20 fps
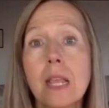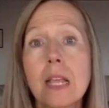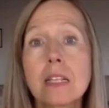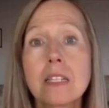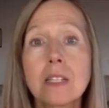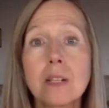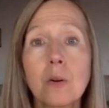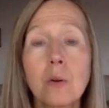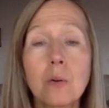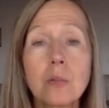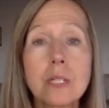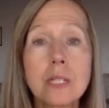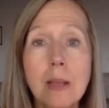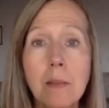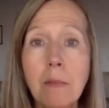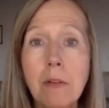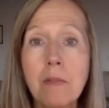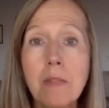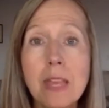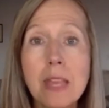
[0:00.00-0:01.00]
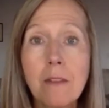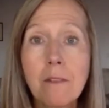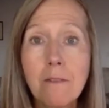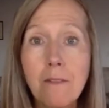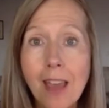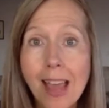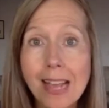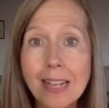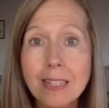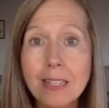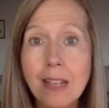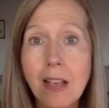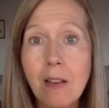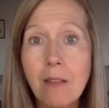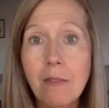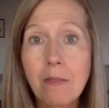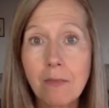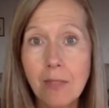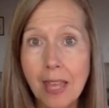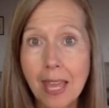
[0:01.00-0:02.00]
So some of the effects
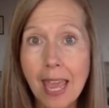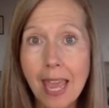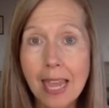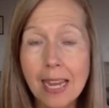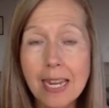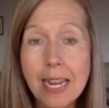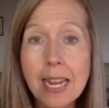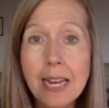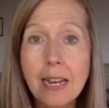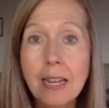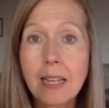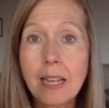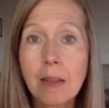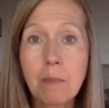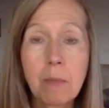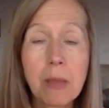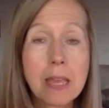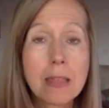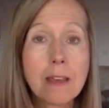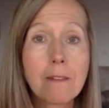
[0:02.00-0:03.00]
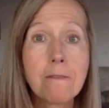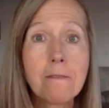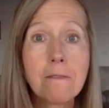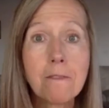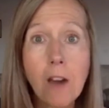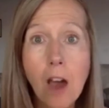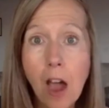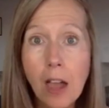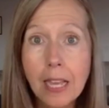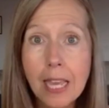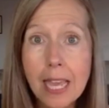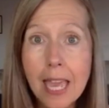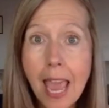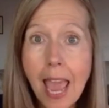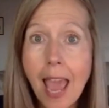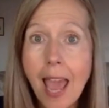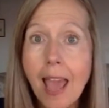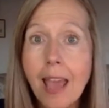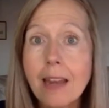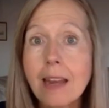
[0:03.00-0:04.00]
of the Candida can be the foggy
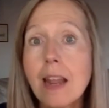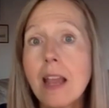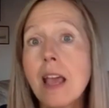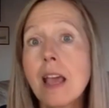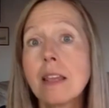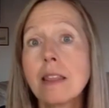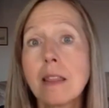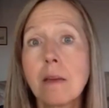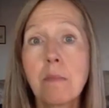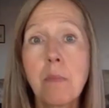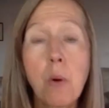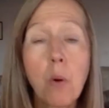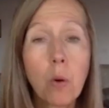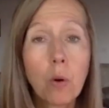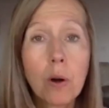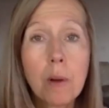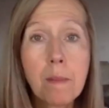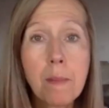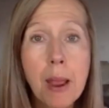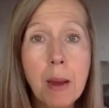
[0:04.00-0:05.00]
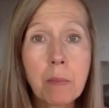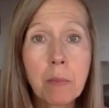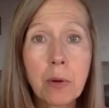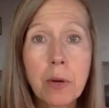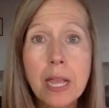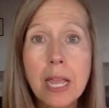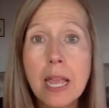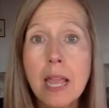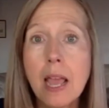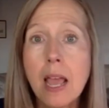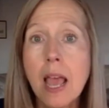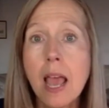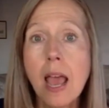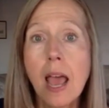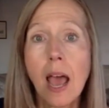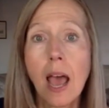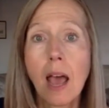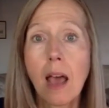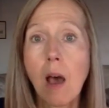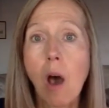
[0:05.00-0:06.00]
head, the poor memory,
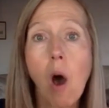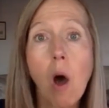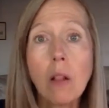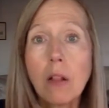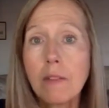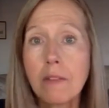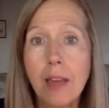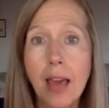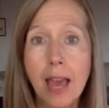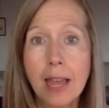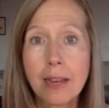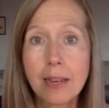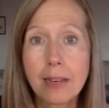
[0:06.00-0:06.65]
all of that.